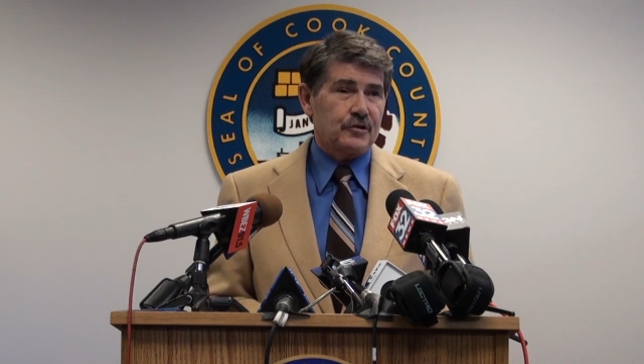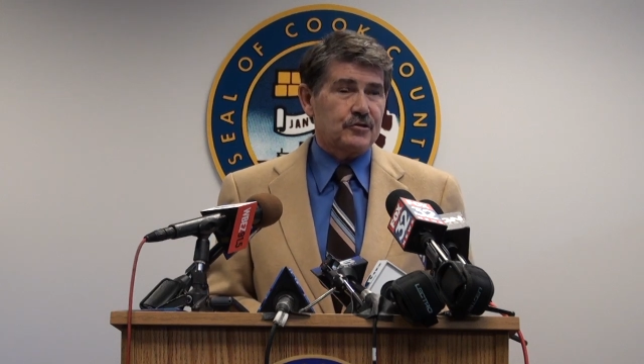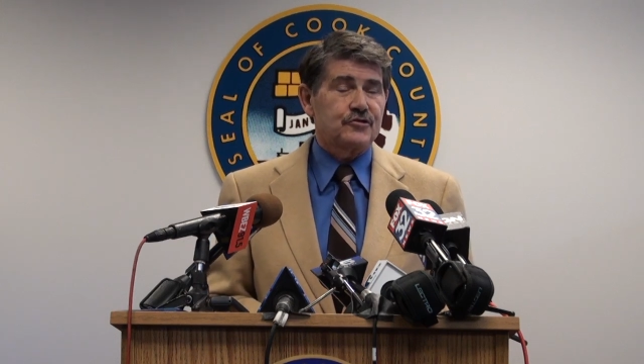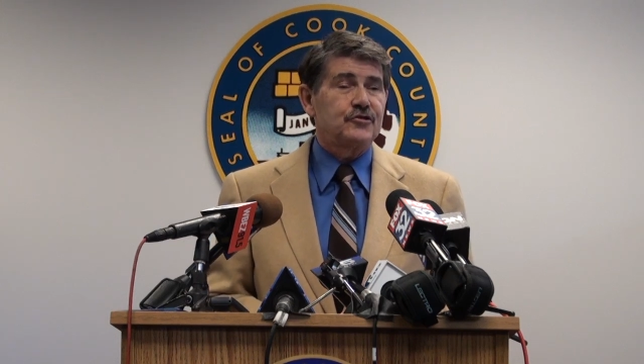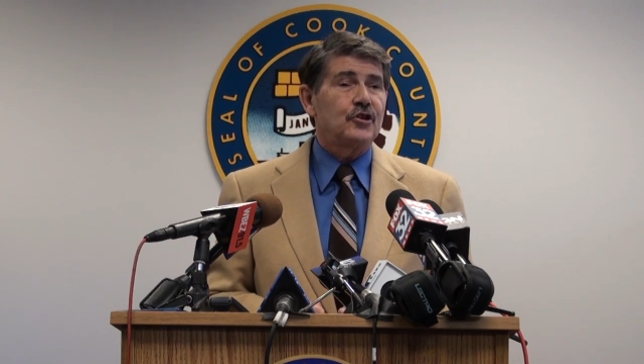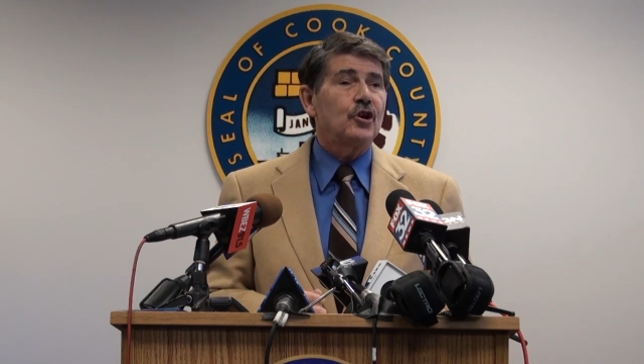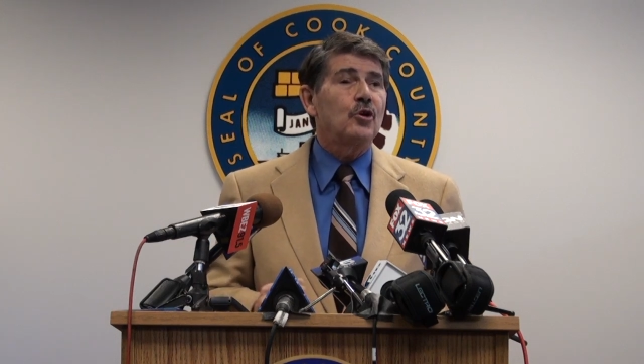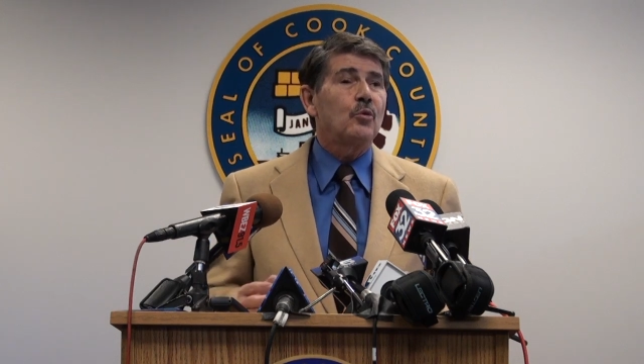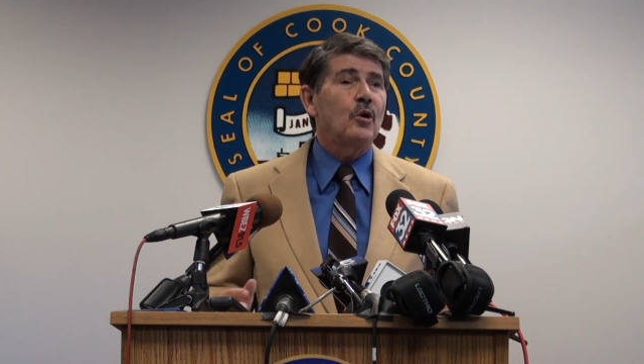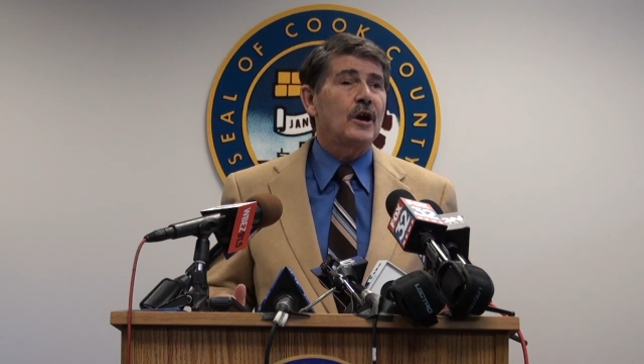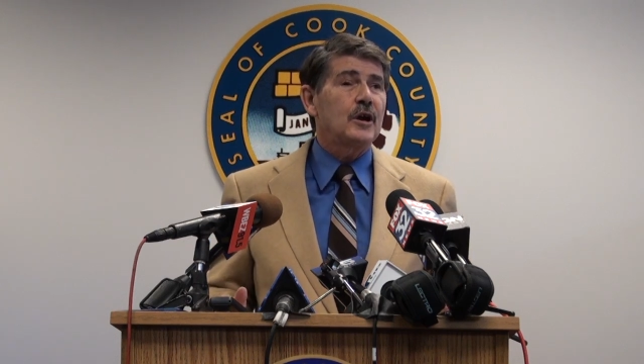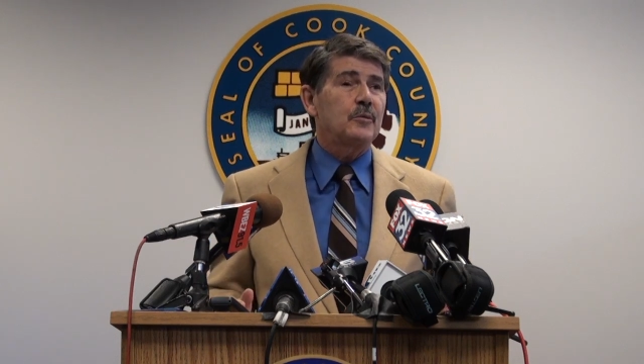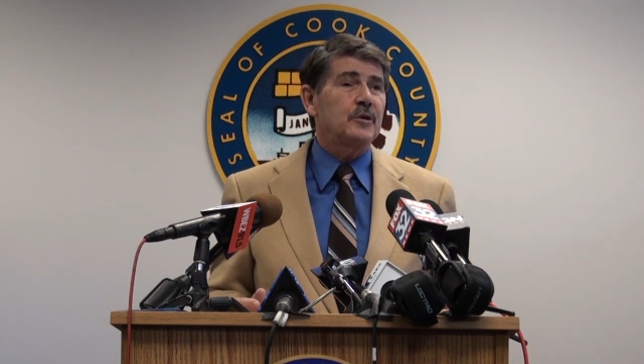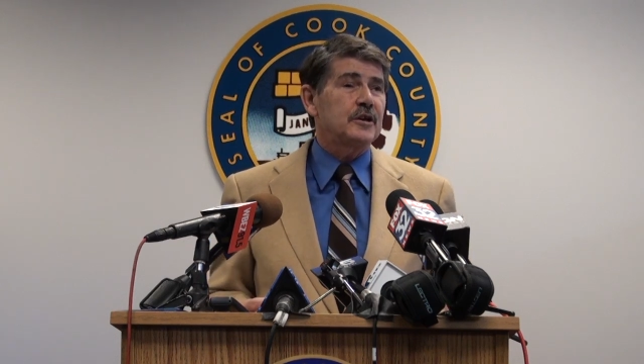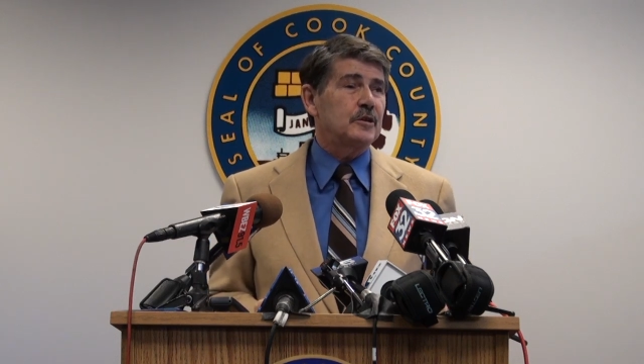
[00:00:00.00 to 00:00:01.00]
There's no
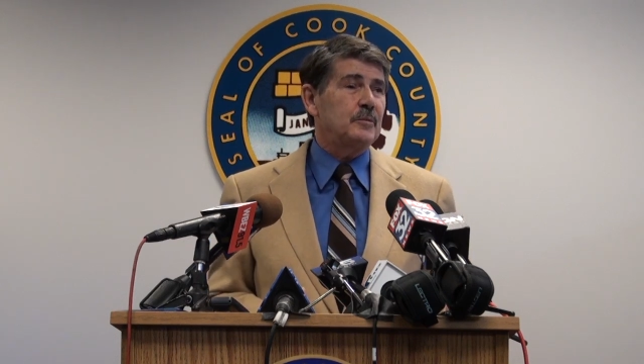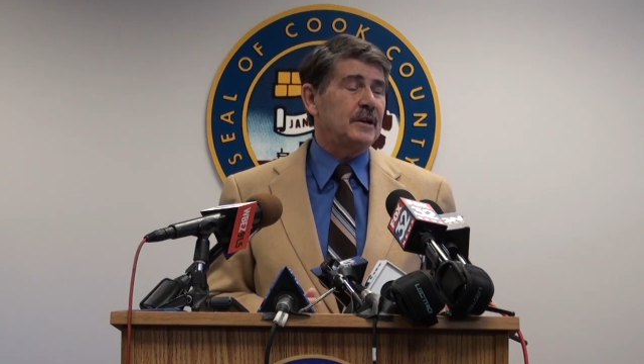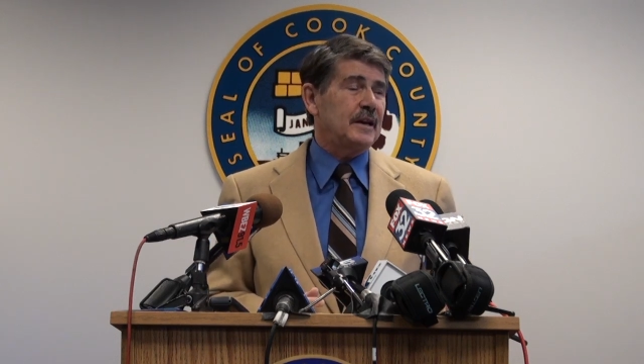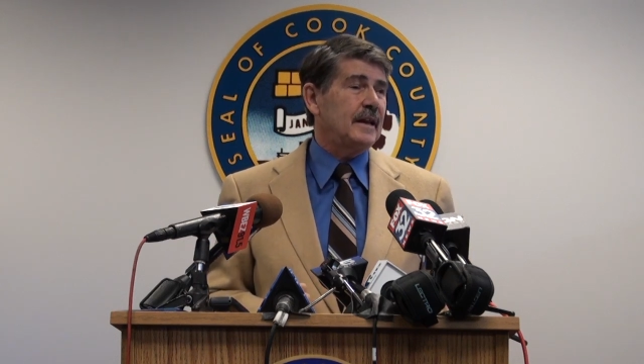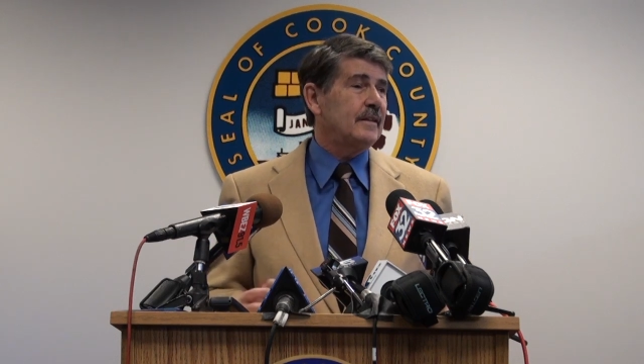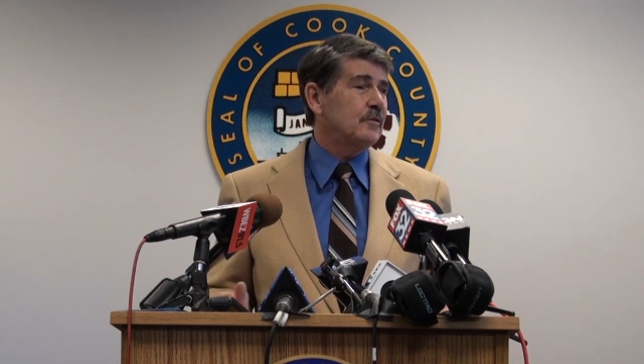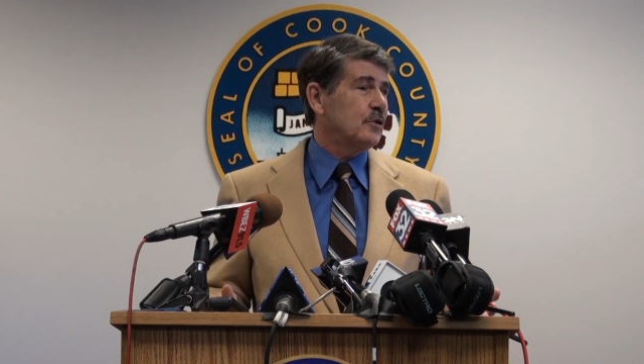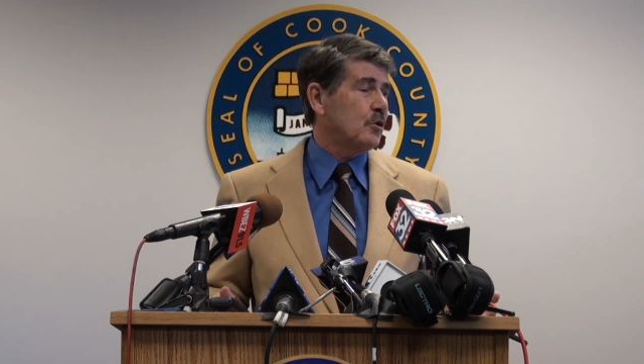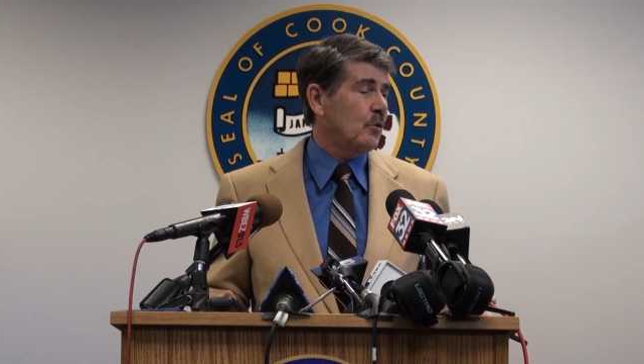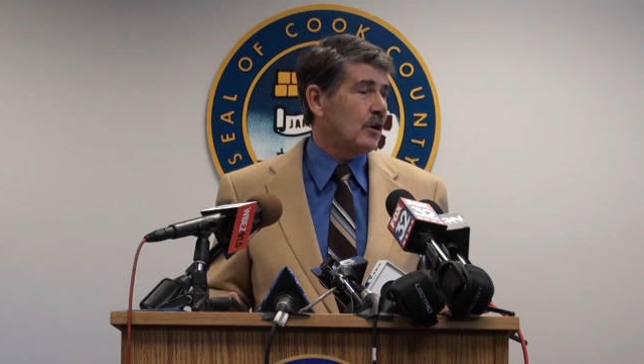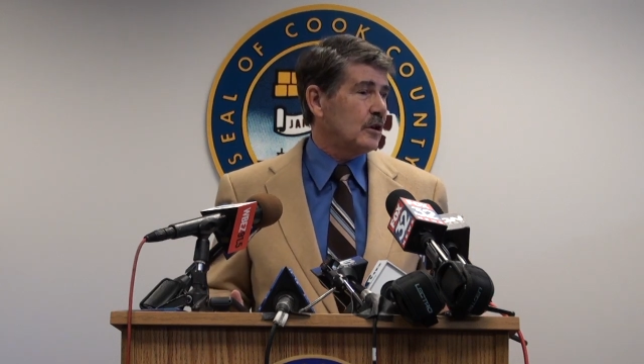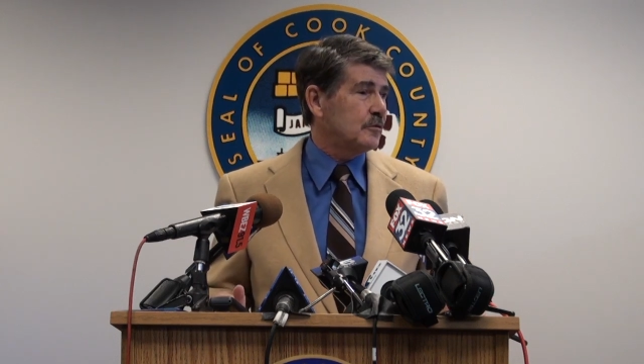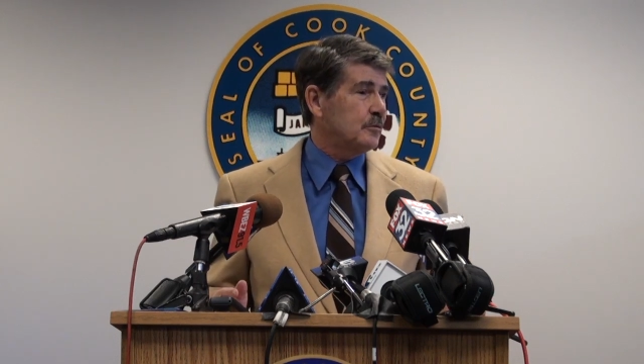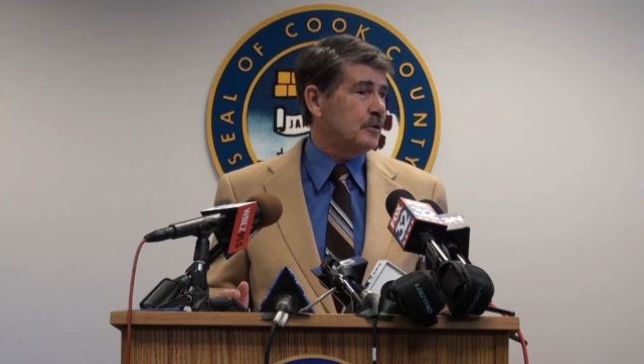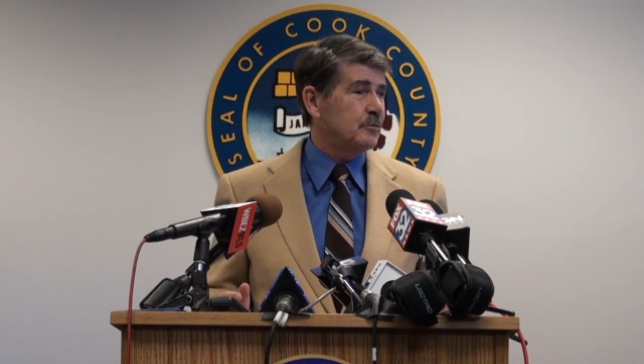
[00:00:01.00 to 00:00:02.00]
way we could meet any of the requirements